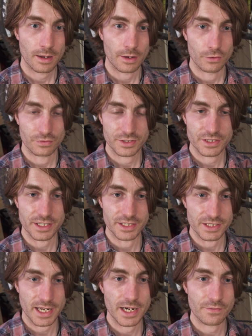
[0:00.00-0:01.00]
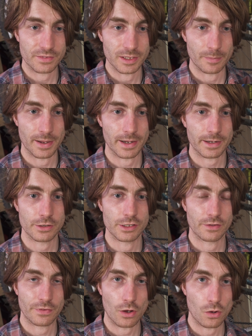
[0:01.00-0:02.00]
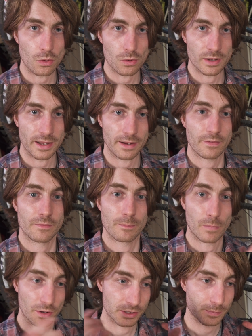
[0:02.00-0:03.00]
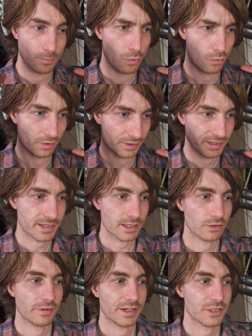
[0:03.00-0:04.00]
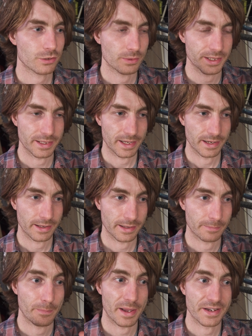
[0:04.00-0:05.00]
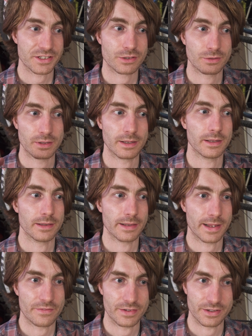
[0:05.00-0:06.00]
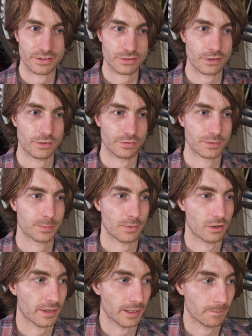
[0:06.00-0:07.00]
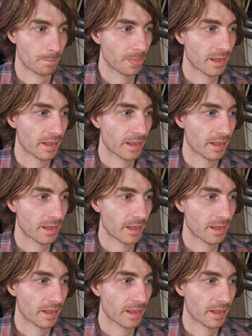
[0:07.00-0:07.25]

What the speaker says: and have to change anything in the back, and you have all that much more gear ratio in that magical 11 tooth sprocket.